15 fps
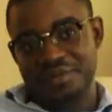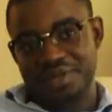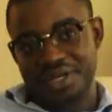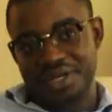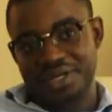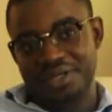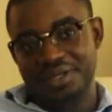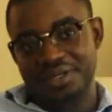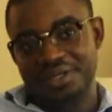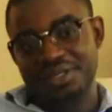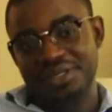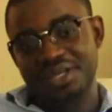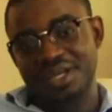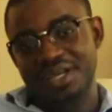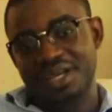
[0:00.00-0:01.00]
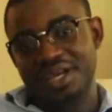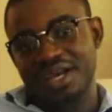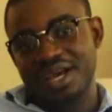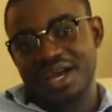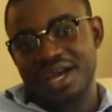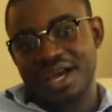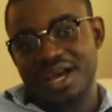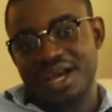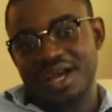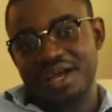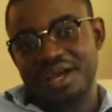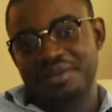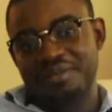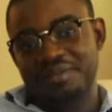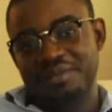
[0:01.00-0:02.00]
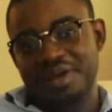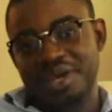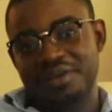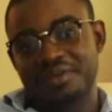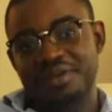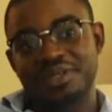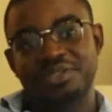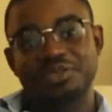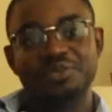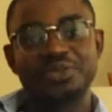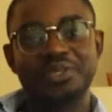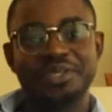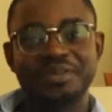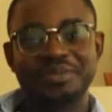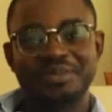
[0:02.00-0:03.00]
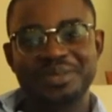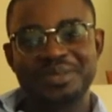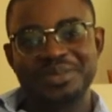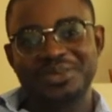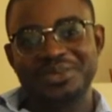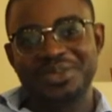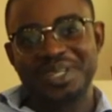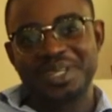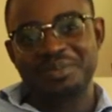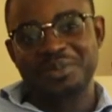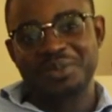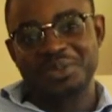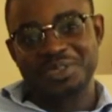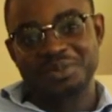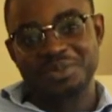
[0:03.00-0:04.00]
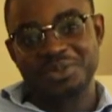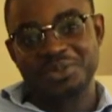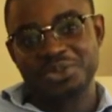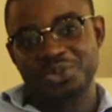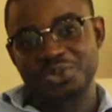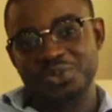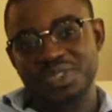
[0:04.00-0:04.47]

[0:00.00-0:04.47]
is not the case for a young man born in Kumasi,